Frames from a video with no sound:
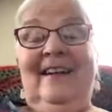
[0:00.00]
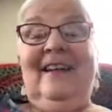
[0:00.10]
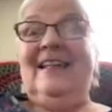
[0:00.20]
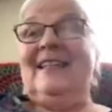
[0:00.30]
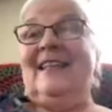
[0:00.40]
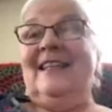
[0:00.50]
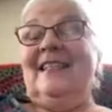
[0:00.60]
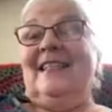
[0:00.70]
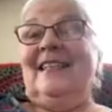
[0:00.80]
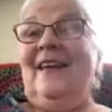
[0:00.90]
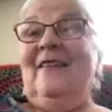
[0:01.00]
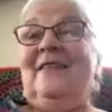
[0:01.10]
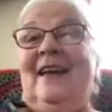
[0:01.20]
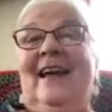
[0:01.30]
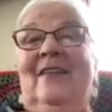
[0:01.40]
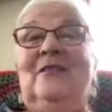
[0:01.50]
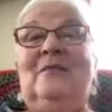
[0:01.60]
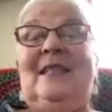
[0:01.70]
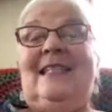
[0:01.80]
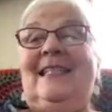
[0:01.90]
It's nice to know that I haven't
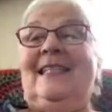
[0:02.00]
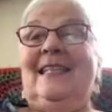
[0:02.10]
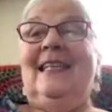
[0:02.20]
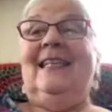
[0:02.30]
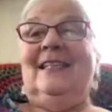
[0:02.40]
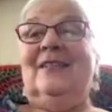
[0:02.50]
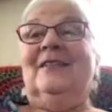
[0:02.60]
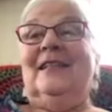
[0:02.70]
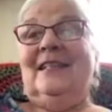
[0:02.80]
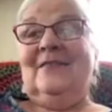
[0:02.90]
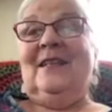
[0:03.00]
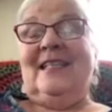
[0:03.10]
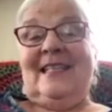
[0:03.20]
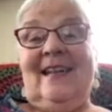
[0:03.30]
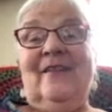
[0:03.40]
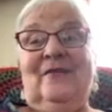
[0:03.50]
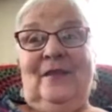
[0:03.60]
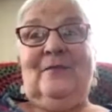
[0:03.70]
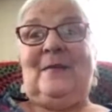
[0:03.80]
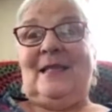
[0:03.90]
been sitting here talking to myself for
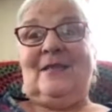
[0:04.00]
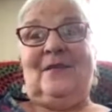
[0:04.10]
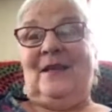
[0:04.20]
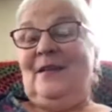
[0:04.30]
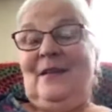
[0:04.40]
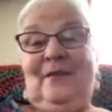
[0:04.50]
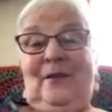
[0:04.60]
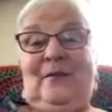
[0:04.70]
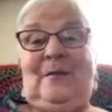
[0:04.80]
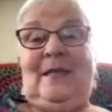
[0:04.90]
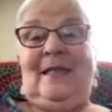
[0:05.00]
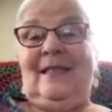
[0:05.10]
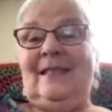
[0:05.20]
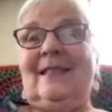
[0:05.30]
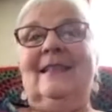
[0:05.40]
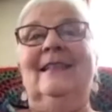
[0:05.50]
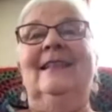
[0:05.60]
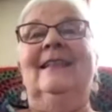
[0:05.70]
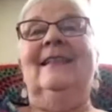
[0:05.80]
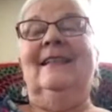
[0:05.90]
the past few minutes.
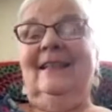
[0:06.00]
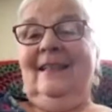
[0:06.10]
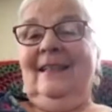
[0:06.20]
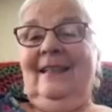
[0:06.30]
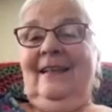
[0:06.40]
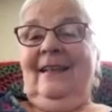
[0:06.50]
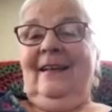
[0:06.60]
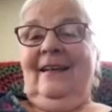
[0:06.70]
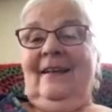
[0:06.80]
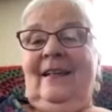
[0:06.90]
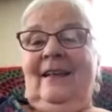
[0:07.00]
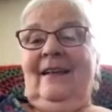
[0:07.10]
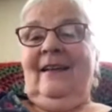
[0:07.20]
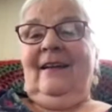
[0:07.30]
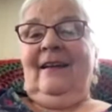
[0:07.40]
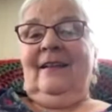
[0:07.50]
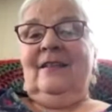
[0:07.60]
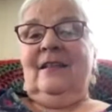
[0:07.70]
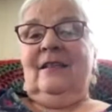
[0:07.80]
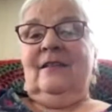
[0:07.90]
I
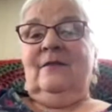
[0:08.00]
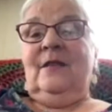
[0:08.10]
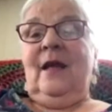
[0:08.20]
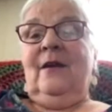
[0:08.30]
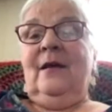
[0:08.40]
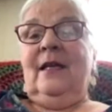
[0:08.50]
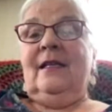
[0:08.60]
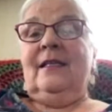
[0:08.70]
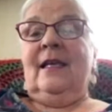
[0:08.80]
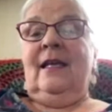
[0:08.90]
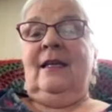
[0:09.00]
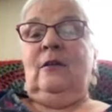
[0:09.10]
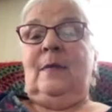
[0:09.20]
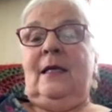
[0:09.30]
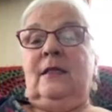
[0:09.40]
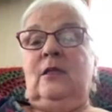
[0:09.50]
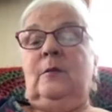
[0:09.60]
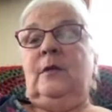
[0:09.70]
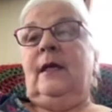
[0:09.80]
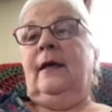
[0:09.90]
don't know how I can say hello back to you,
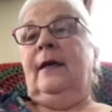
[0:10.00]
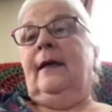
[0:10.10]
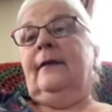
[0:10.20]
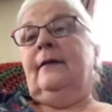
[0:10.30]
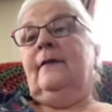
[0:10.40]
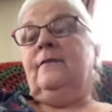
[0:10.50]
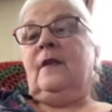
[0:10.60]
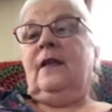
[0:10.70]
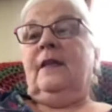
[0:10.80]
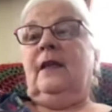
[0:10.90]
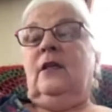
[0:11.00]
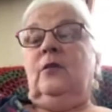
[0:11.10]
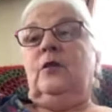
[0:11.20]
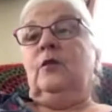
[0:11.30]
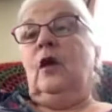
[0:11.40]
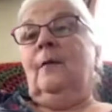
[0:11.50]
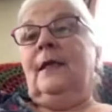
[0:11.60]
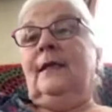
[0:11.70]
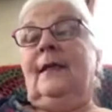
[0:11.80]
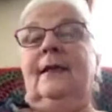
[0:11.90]
but hi, Anne. Thank you. Do
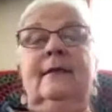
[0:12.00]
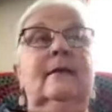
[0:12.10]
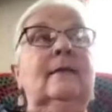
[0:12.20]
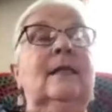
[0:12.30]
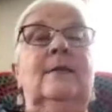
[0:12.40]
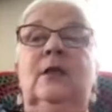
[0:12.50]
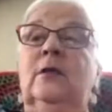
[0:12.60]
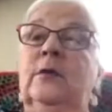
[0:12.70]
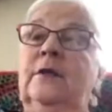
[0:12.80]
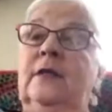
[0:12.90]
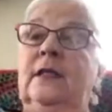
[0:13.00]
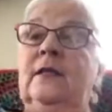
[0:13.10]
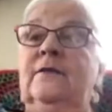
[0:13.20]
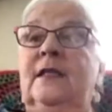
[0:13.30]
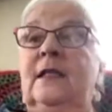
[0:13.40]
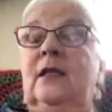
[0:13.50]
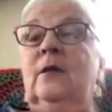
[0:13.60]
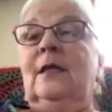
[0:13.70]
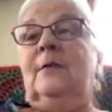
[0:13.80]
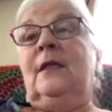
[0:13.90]
comment, Anne. Let me know what you think of the video.
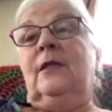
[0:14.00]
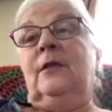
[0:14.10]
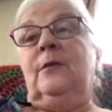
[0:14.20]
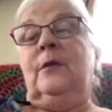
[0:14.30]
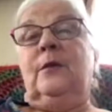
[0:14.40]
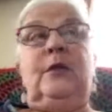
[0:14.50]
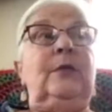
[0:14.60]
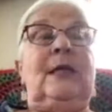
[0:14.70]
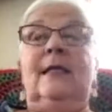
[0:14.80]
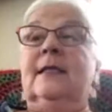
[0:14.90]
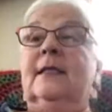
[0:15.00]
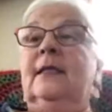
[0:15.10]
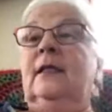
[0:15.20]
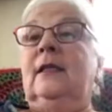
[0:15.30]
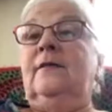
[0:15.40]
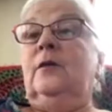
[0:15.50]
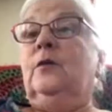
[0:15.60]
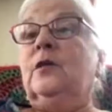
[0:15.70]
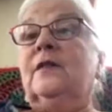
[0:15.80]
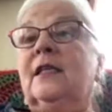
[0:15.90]
Let me know what you would like to see in
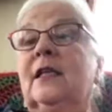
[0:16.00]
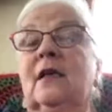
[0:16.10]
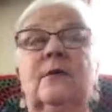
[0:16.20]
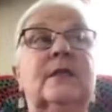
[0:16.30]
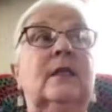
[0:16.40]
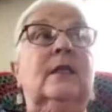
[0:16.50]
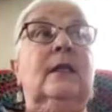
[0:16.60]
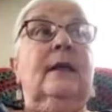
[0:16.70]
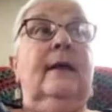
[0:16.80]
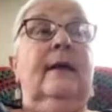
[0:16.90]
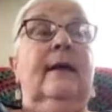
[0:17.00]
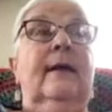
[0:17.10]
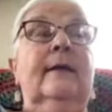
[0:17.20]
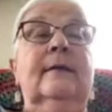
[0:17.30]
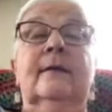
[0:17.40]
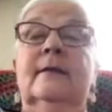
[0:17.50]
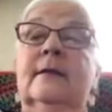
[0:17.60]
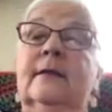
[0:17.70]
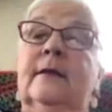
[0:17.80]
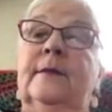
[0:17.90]
future videos. And
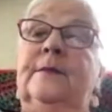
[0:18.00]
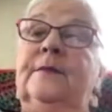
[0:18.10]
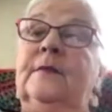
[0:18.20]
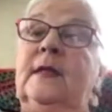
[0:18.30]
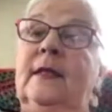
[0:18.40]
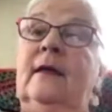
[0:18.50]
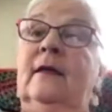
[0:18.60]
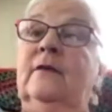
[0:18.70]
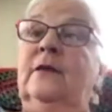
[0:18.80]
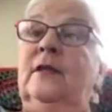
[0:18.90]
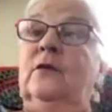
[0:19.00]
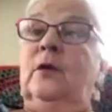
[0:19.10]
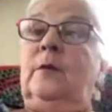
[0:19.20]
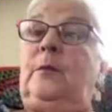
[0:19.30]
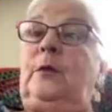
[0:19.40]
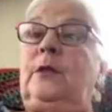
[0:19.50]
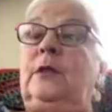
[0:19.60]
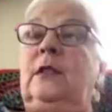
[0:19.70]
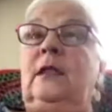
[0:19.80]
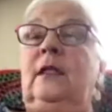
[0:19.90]
if you've got a book,
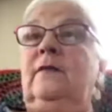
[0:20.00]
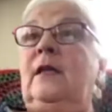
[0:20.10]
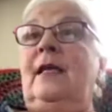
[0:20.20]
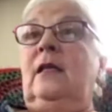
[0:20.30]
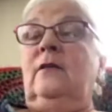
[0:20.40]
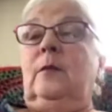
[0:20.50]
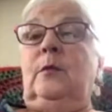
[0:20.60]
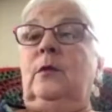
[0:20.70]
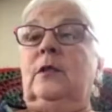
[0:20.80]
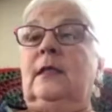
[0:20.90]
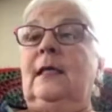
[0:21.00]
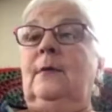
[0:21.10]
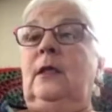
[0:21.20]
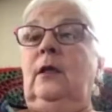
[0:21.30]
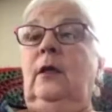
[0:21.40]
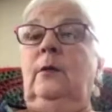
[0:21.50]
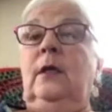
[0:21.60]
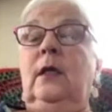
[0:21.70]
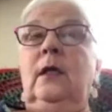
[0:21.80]
any of the books, let me know.